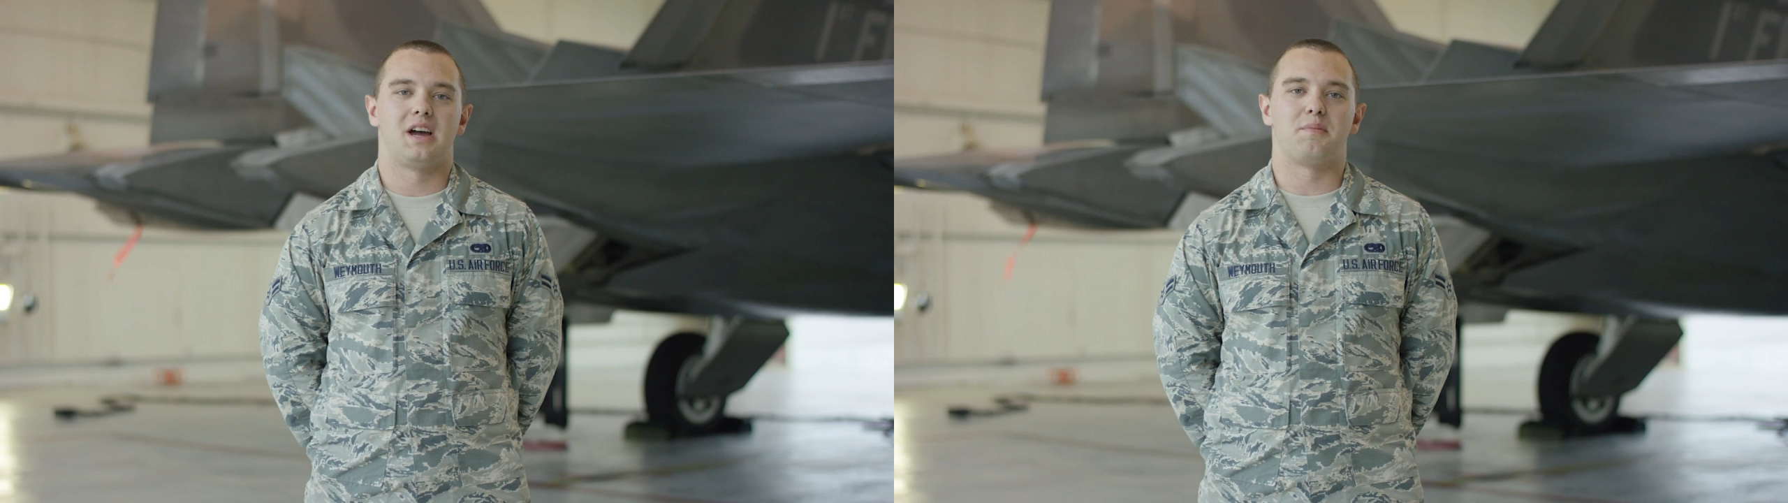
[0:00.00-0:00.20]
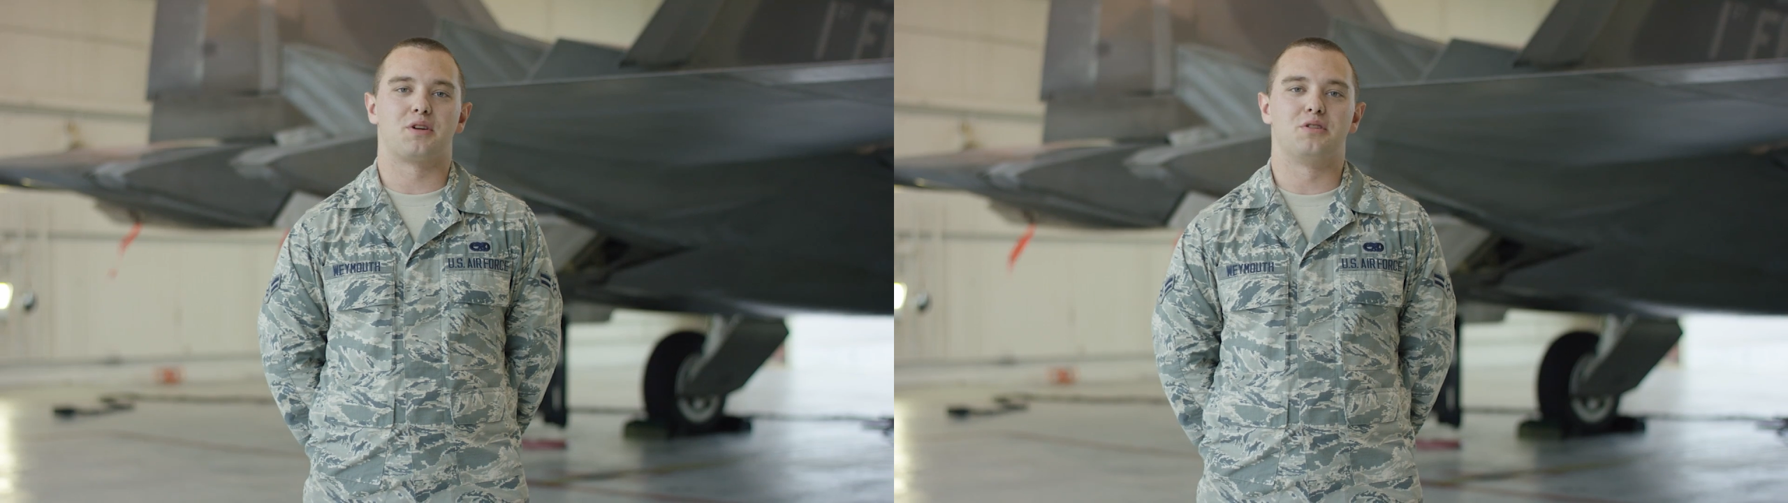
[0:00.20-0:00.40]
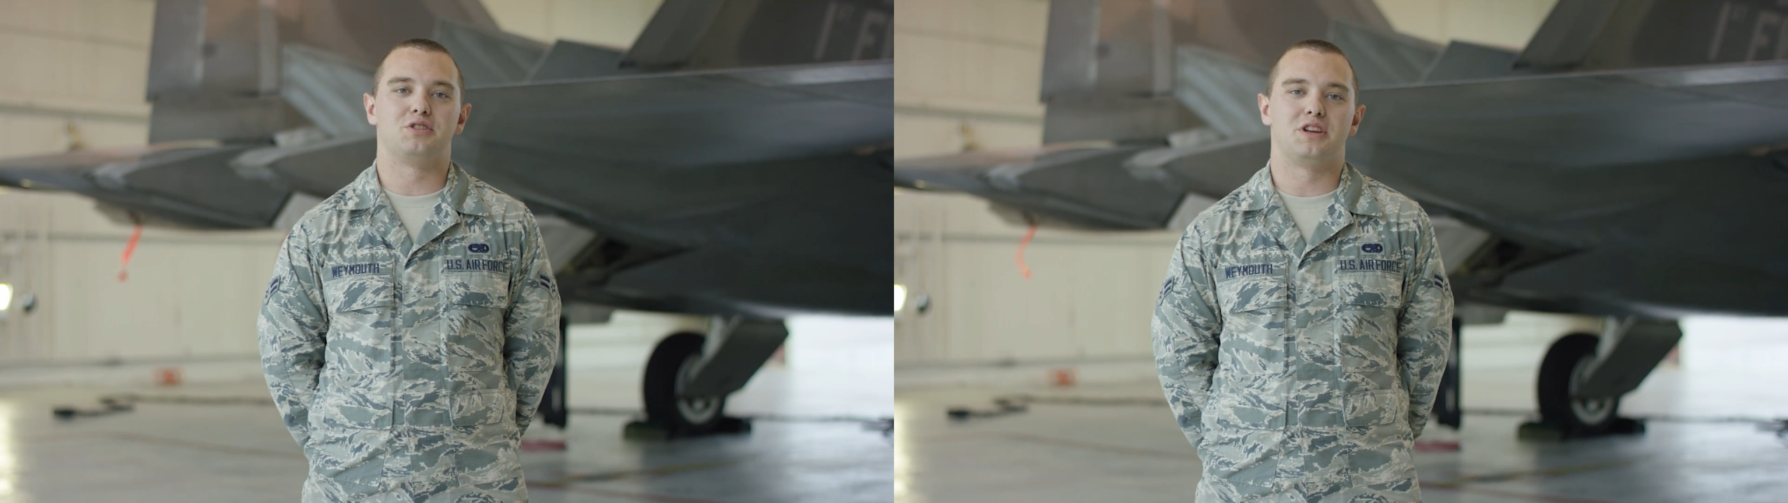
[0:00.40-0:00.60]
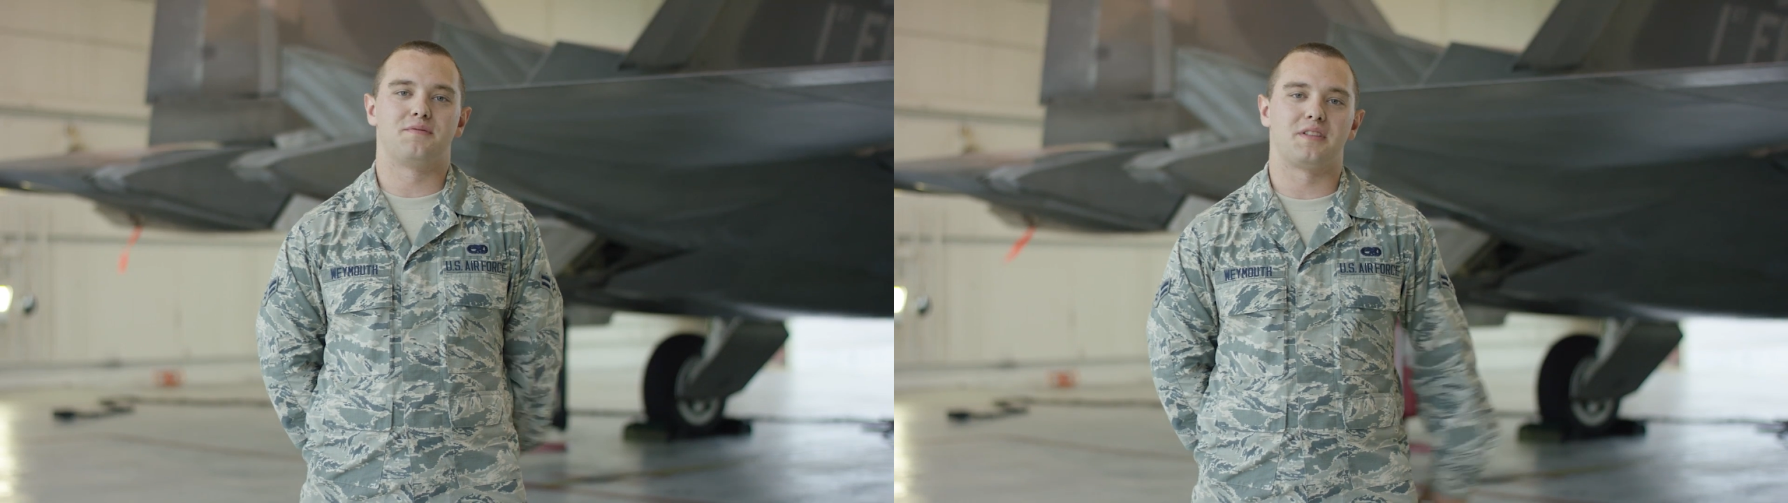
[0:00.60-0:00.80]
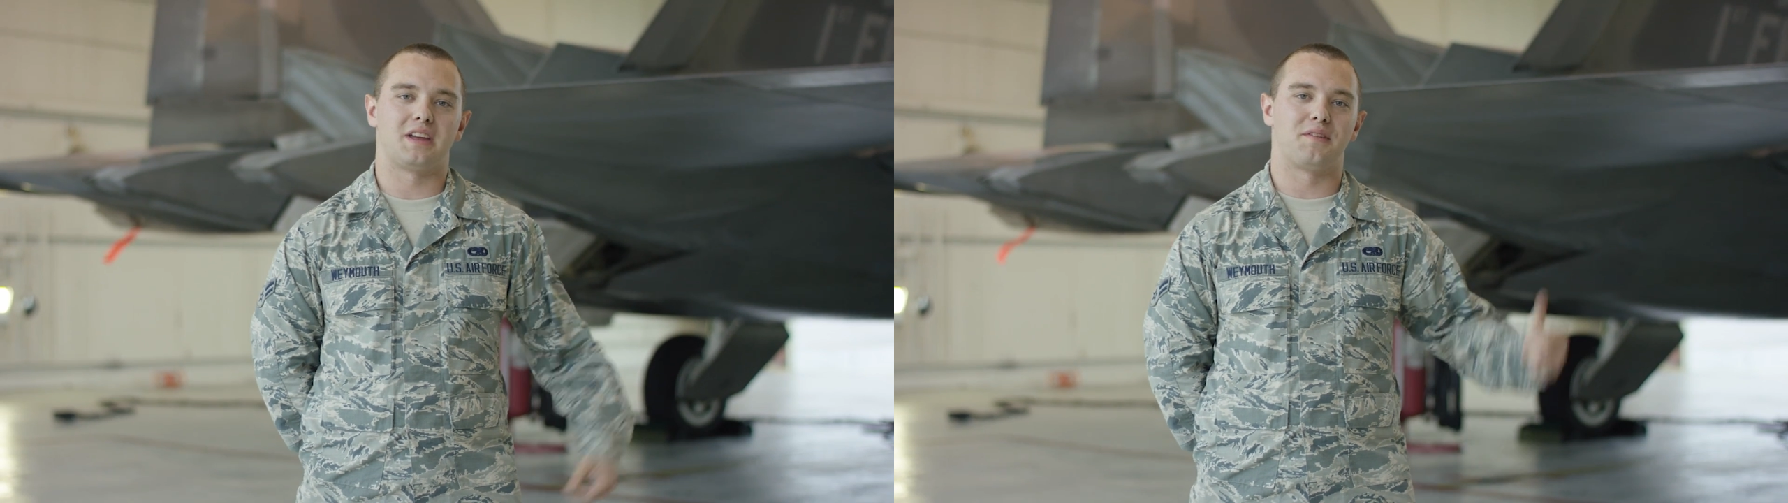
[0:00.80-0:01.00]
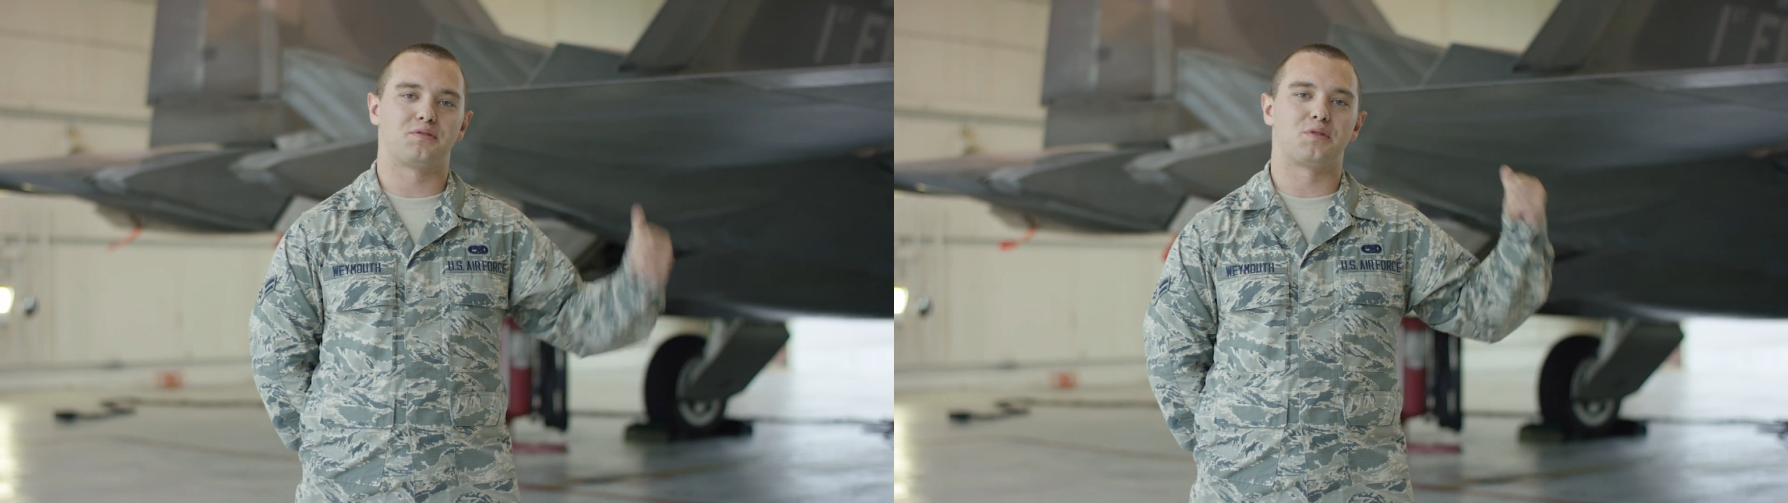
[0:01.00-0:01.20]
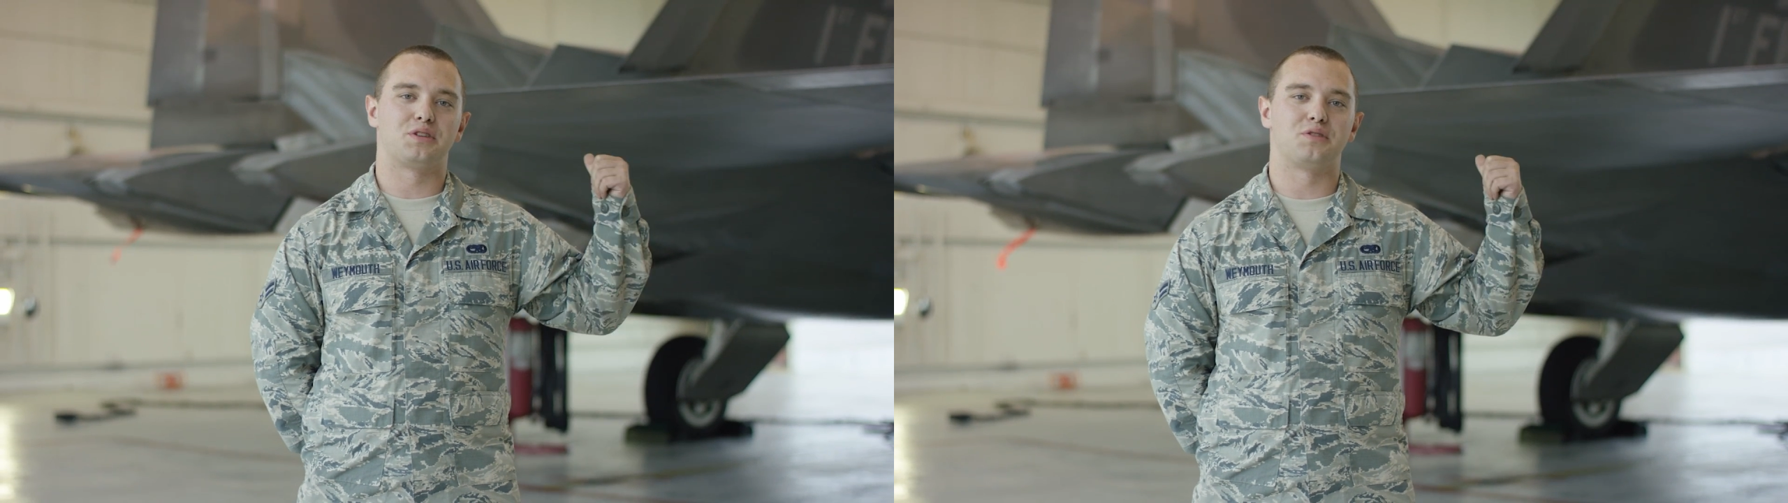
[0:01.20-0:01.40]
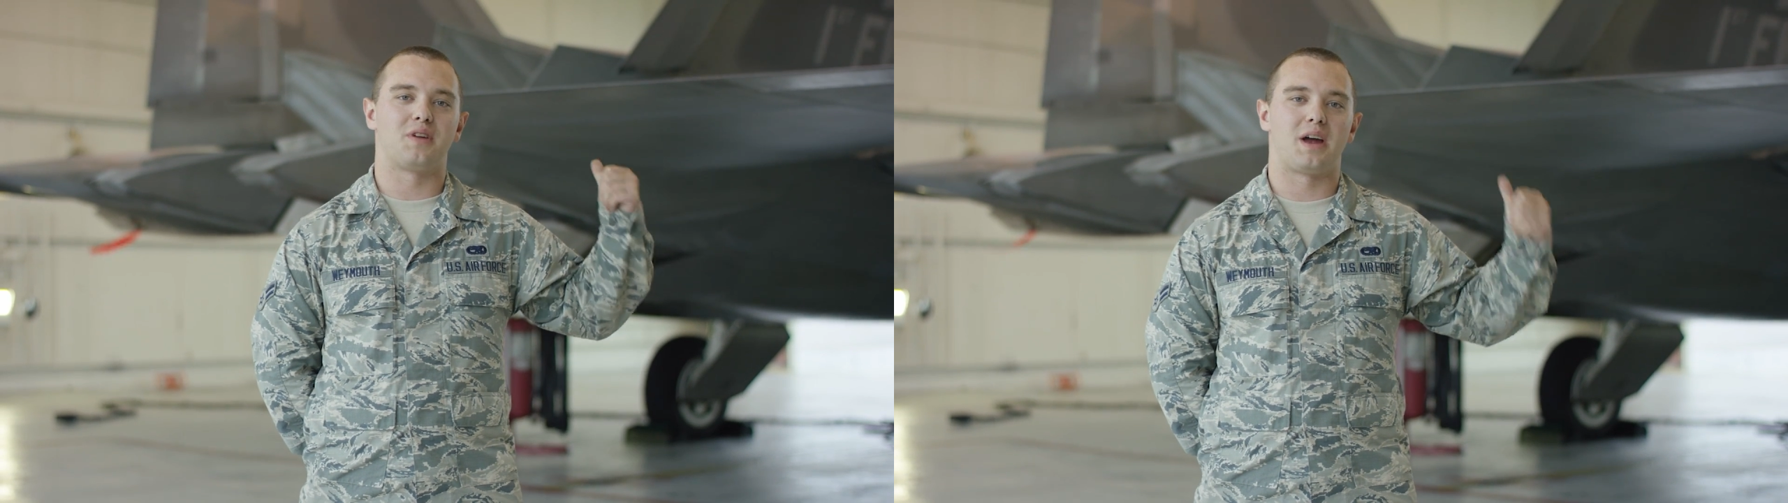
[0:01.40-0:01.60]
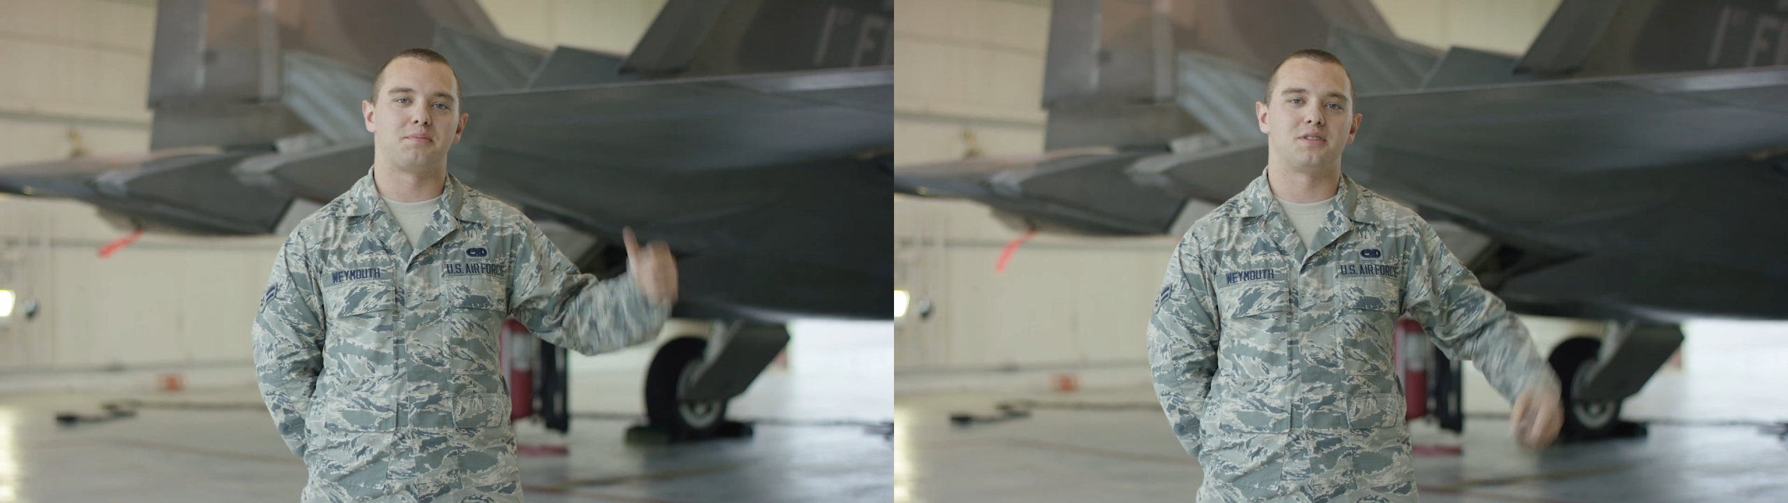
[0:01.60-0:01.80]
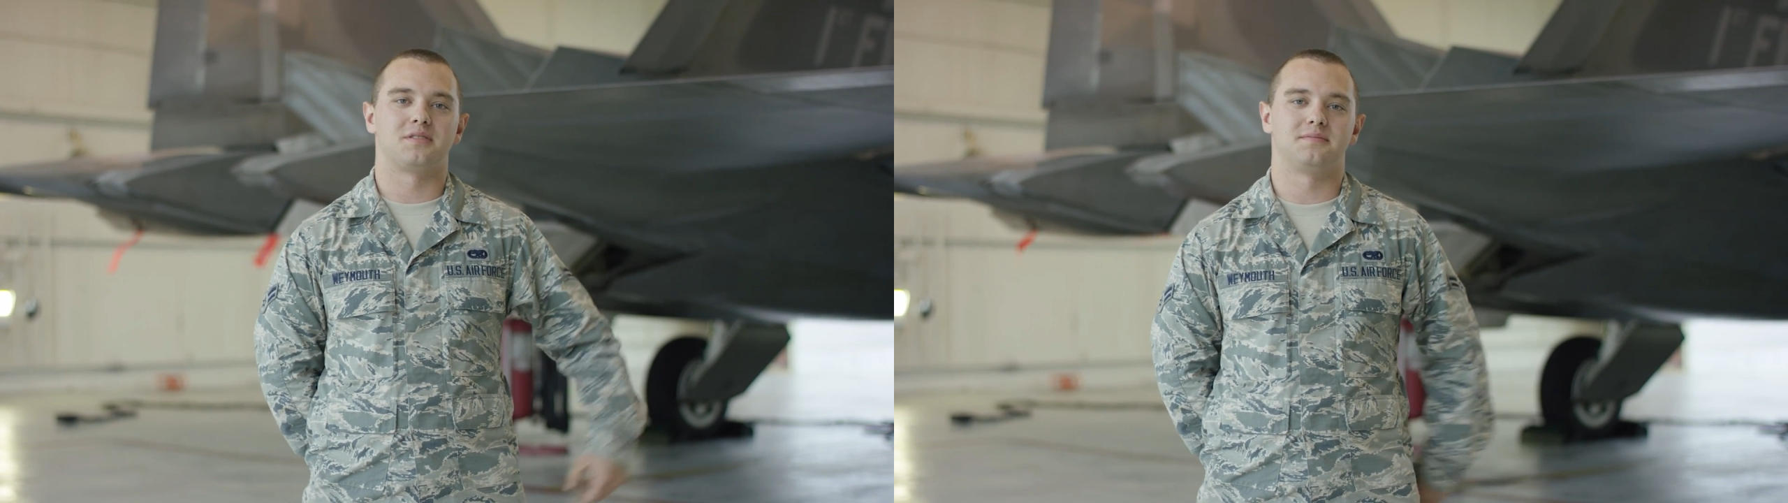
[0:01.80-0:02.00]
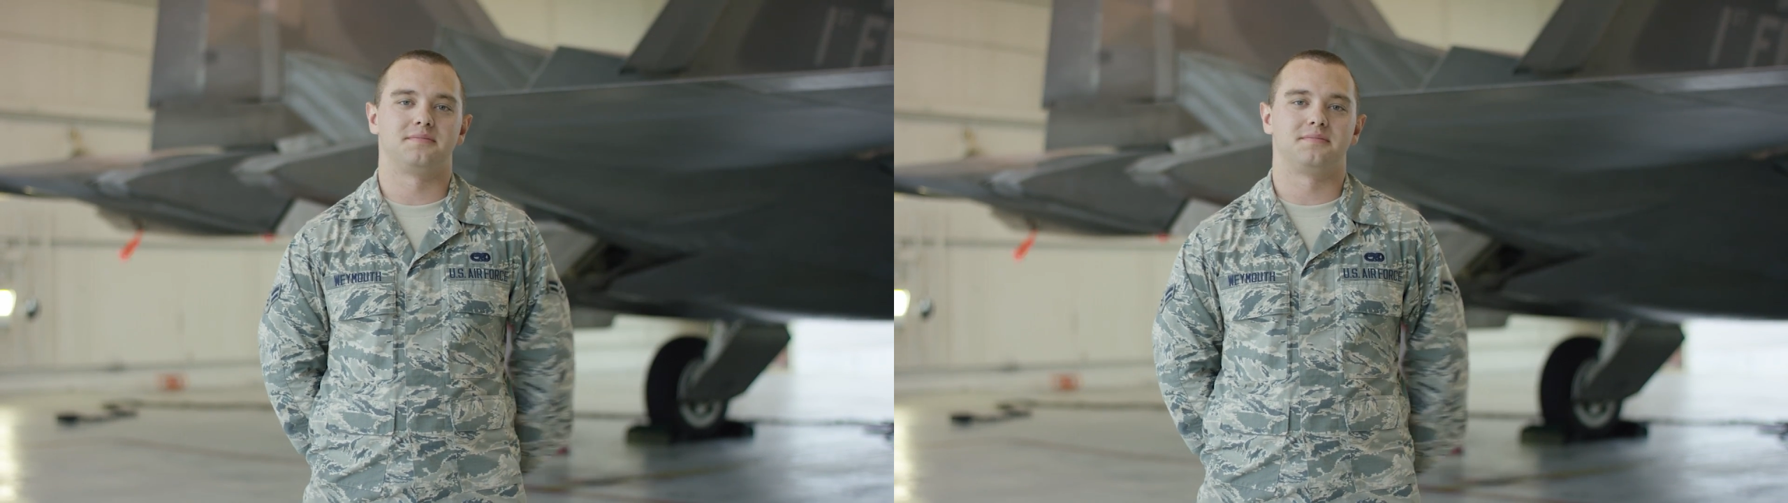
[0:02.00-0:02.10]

I'm a crew chief on the F-22 Raptor.